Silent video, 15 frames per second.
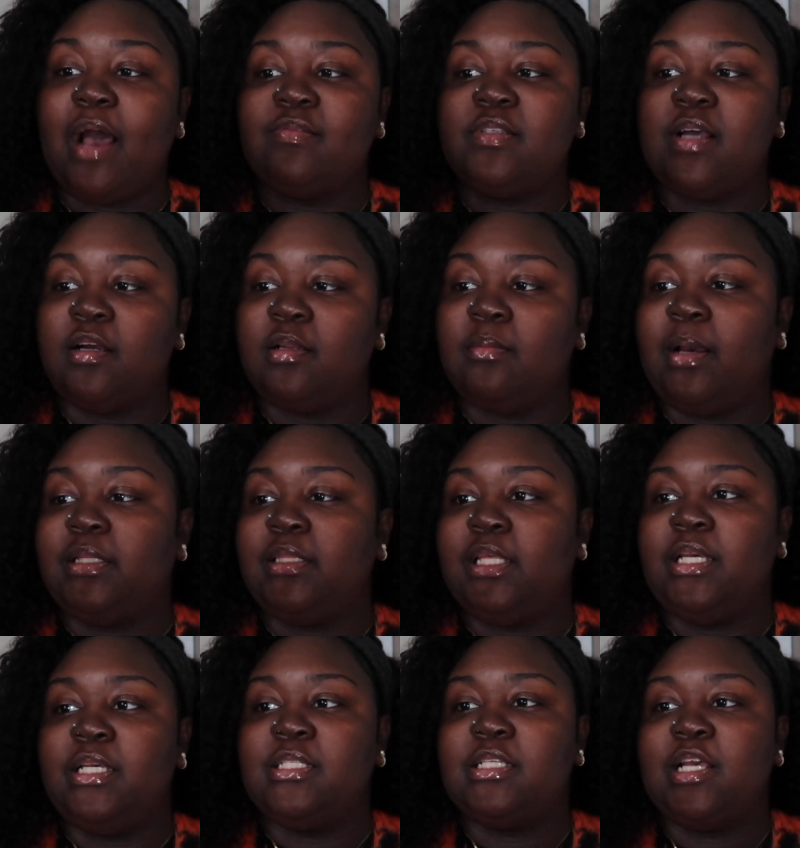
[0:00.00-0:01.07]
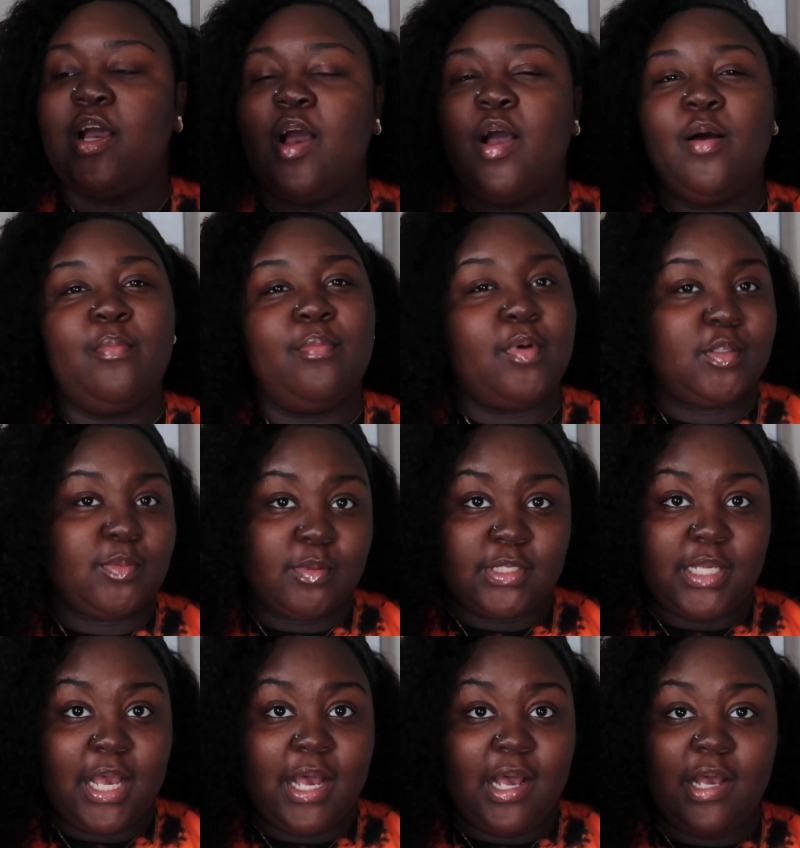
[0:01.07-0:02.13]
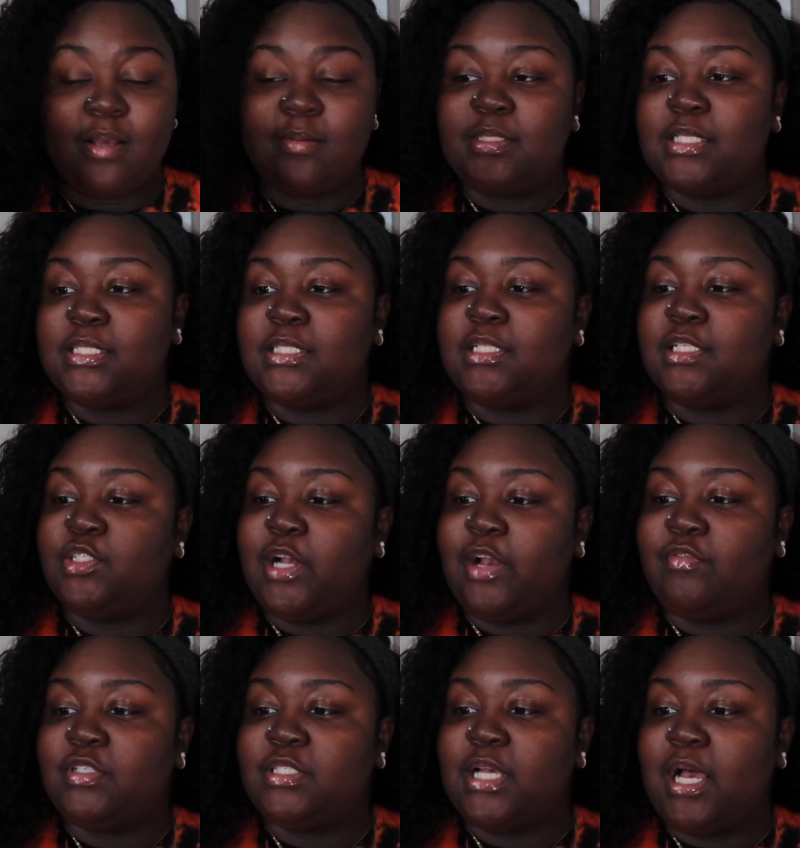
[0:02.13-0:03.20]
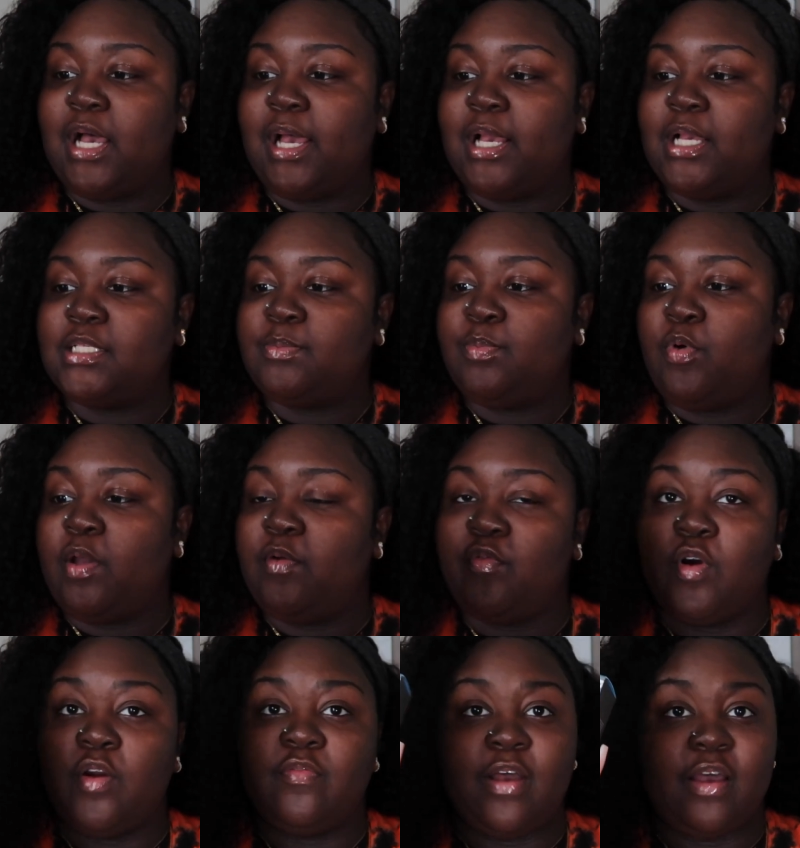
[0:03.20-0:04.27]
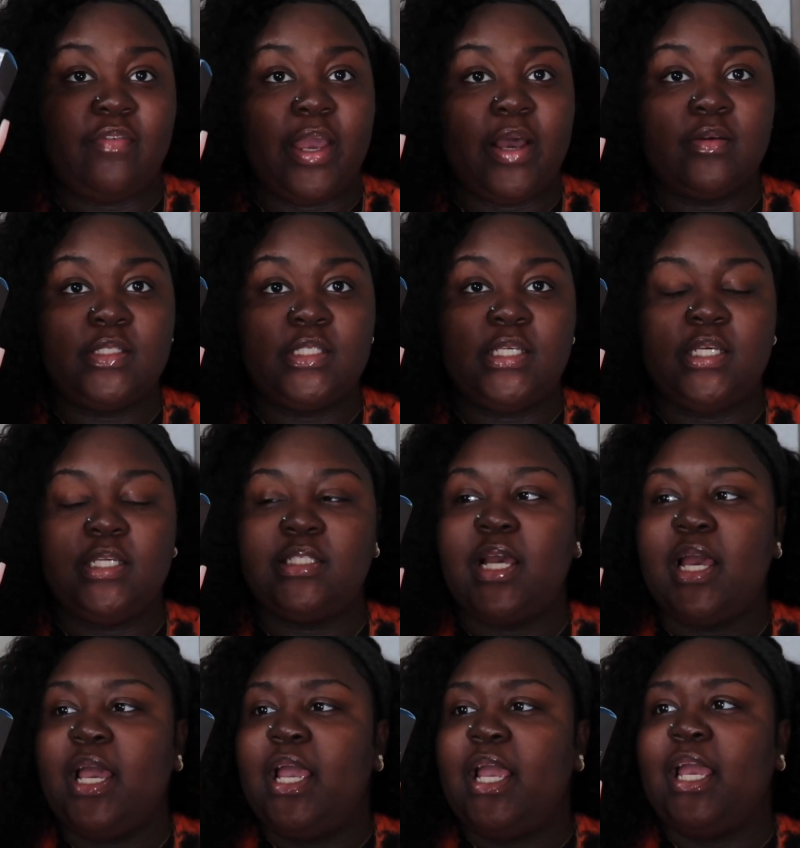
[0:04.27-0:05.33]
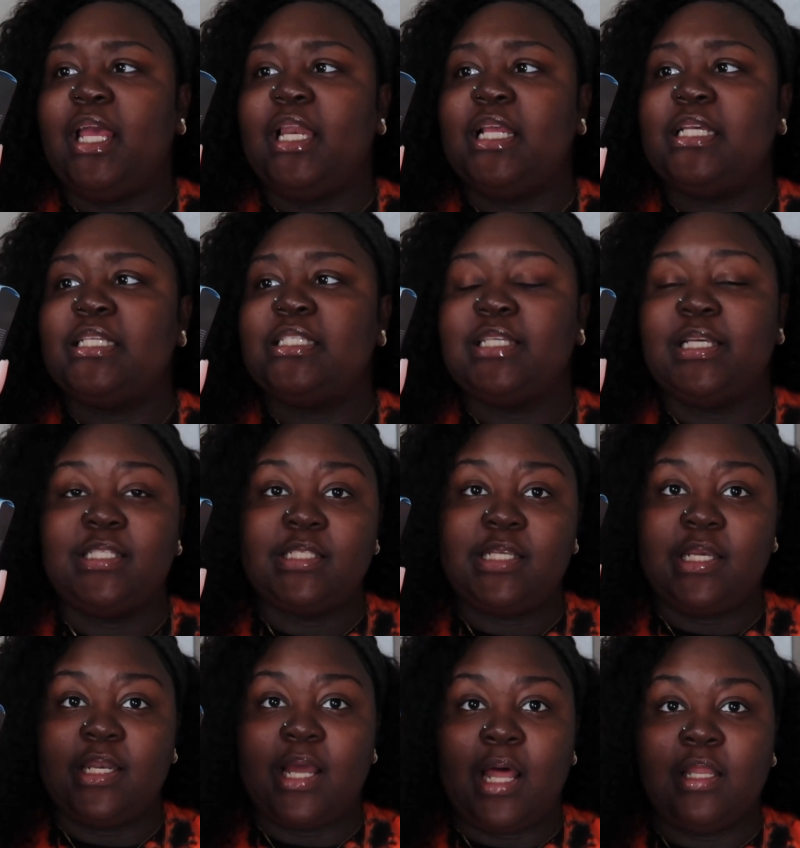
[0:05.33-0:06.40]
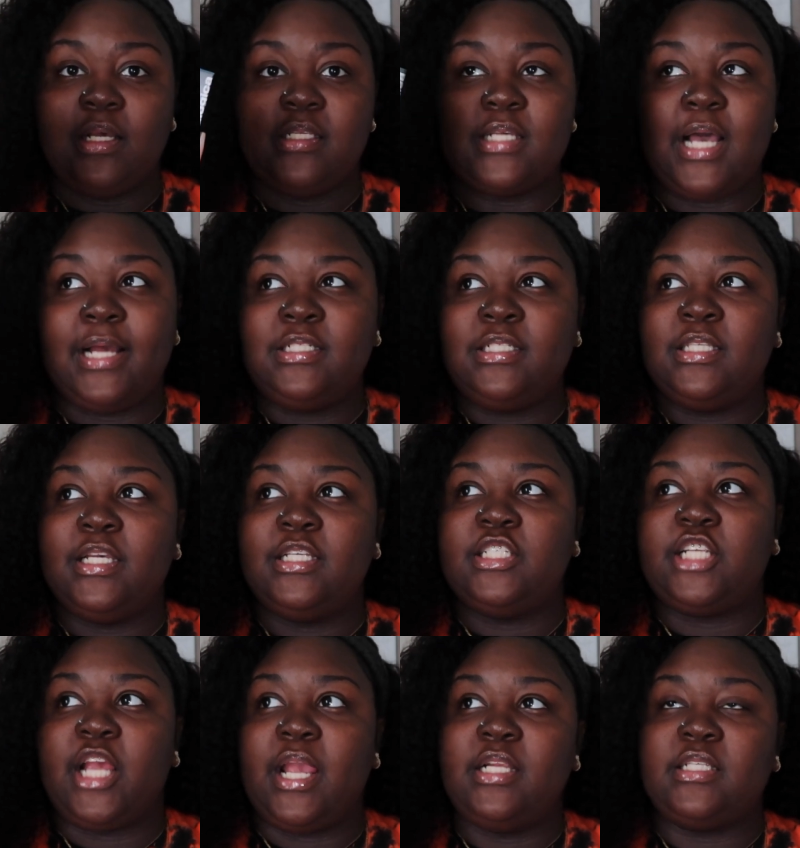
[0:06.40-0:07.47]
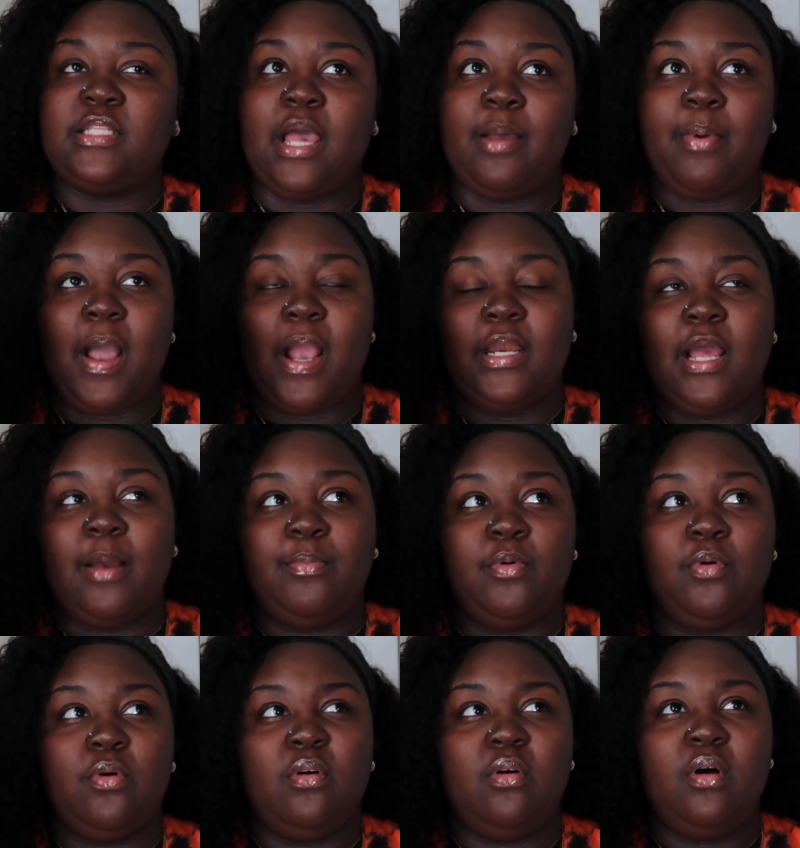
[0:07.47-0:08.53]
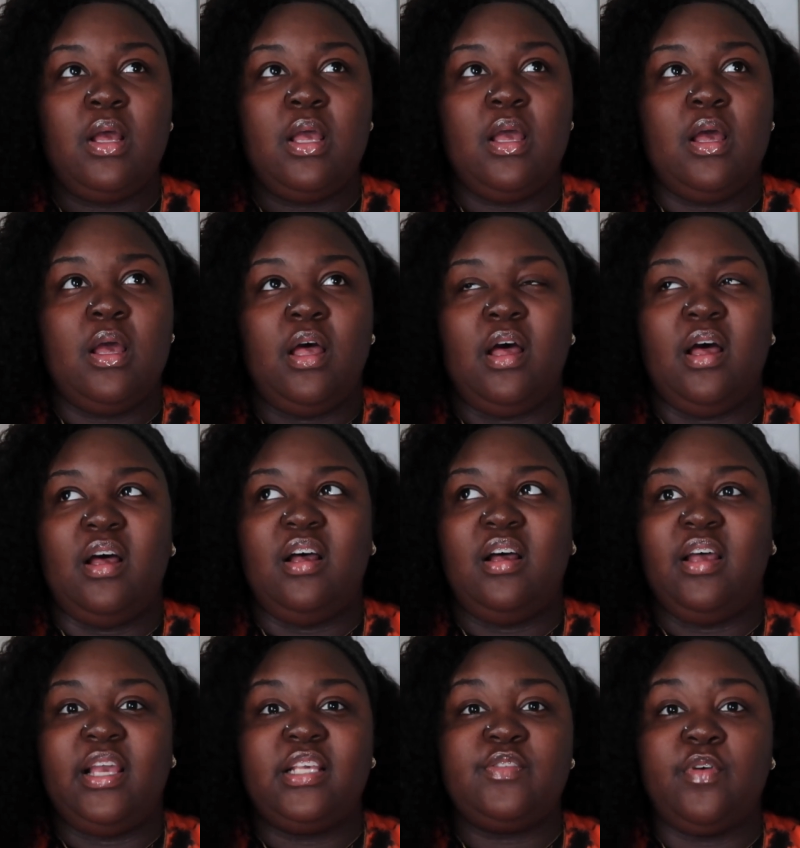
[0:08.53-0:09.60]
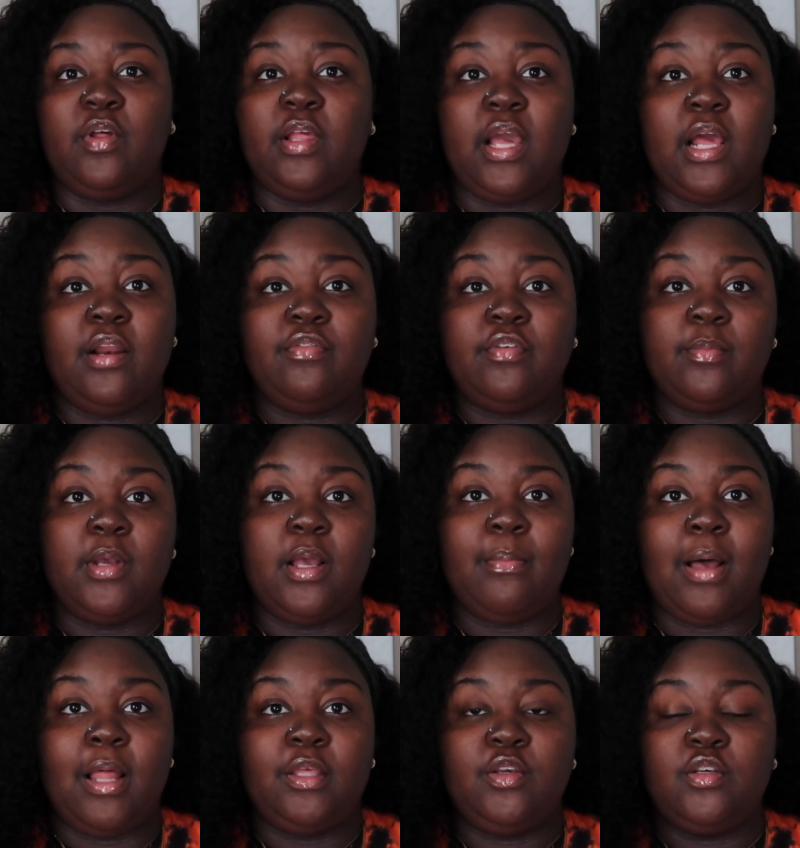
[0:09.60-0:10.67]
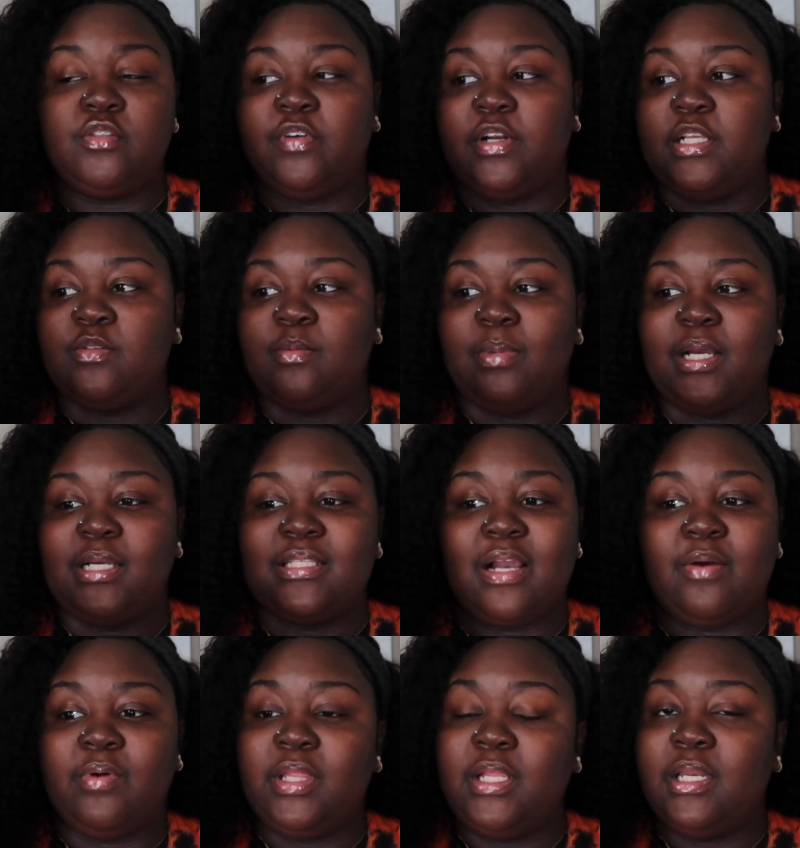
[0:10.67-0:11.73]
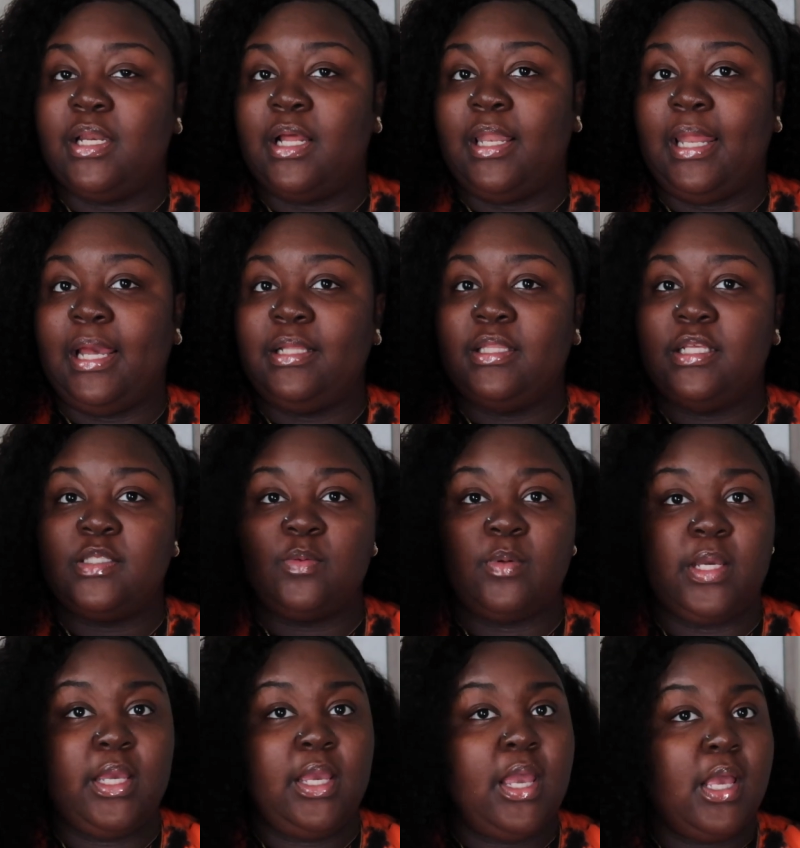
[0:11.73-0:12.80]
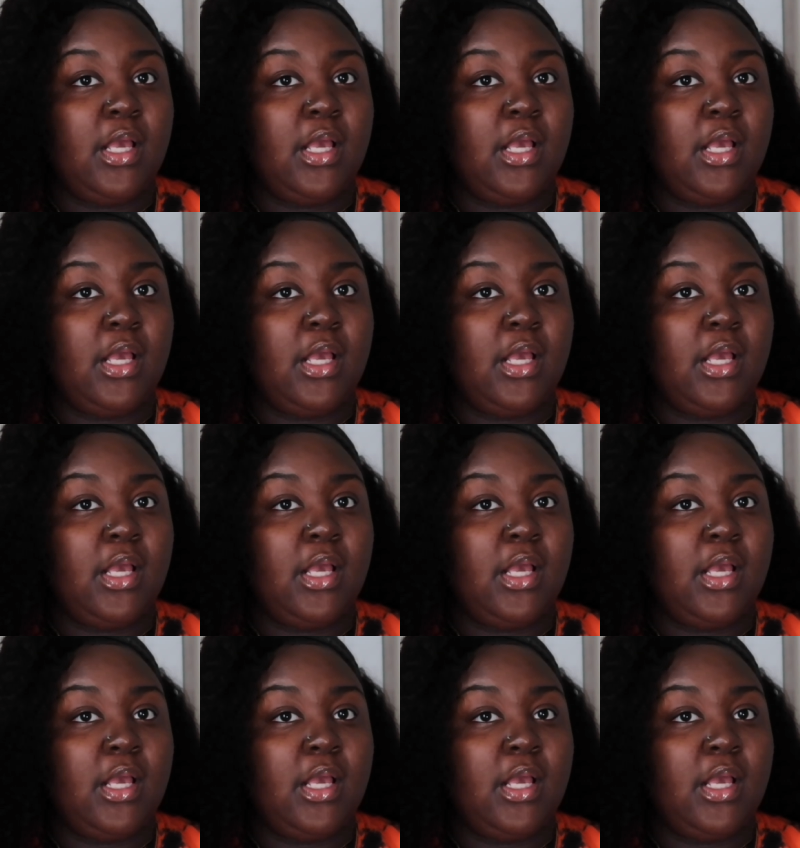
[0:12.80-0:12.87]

I've talked about this multiple times. This is the travel size, 0.45 ounces, and it is $16. I just exchanged that pineapple uh, exfoliator from Good Molecules for this one because I really did not like this one.